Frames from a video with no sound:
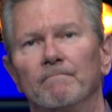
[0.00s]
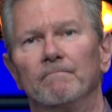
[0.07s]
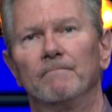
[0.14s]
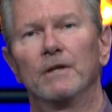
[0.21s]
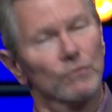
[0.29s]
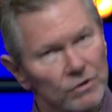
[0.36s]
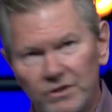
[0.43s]

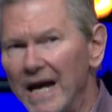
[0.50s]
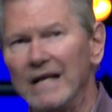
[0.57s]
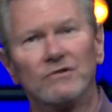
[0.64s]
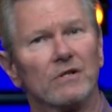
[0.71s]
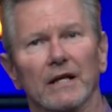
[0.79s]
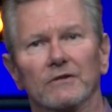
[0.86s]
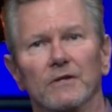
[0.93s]
He was a
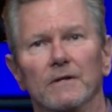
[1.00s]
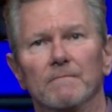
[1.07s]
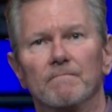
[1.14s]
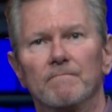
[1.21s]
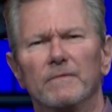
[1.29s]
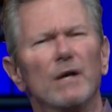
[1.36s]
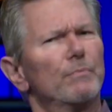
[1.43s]
tax collector.
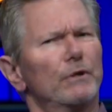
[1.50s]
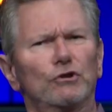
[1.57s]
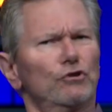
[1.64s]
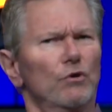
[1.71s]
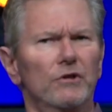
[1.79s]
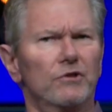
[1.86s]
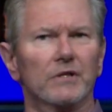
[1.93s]
They were
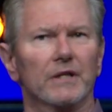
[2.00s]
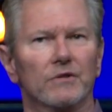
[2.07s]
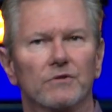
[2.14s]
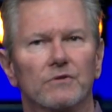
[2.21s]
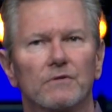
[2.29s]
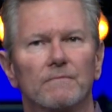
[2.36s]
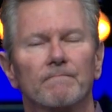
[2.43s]

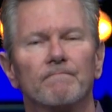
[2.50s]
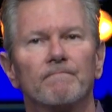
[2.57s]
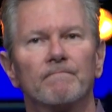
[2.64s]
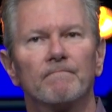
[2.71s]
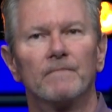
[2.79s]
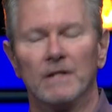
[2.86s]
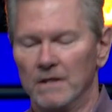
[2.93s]
extortionists.
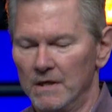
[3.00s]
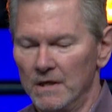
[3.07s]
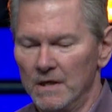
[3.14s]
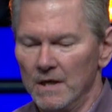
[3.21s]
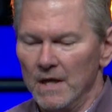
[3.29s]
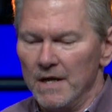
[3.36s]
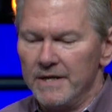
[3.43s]

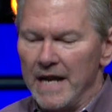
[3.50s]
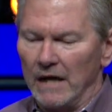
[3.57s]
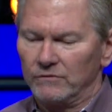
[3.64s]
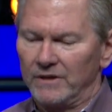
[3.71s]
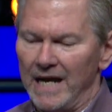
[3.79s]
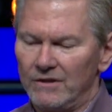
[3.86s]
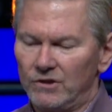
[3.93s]
Now,
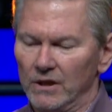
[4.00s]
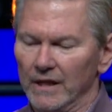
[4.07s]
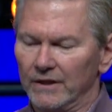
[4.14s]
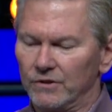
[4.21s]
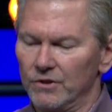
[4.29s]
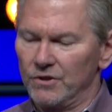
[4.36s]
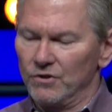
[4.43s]
tax
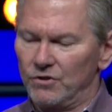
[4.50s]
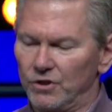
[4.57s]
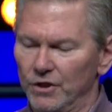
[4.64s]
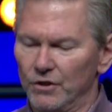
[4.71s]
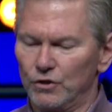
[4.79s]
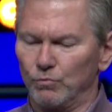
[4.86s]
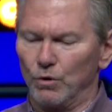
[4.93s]
collectors and
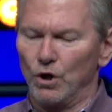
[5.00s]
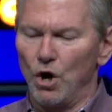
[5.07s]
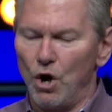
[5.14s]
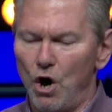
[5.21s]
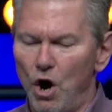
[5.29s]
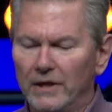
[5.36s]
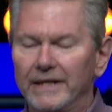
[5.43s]
sinners were
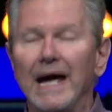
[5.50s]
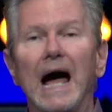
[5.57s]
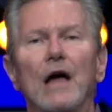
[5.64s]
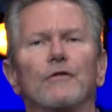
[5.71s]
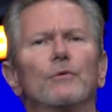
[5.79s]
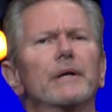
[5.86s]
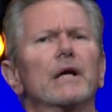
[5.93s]
all
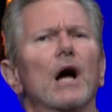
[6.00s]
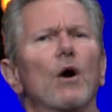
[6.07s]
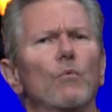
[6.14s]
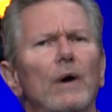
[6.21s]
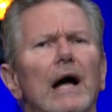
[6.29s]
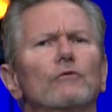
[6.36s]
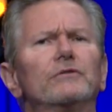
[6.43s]
gathering
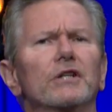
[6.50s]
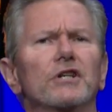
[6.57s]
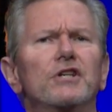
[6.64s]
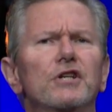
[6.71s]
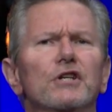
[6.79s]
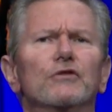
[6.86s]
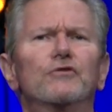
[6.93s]
around to
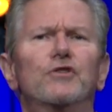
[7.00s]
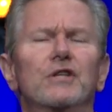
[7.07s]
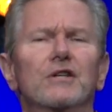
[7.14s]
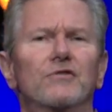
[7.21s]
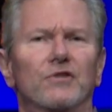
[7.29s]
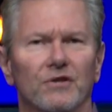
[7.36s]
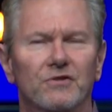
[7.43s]
hear
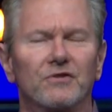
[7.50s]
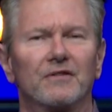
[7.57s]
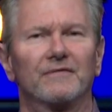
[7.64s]
Jesus.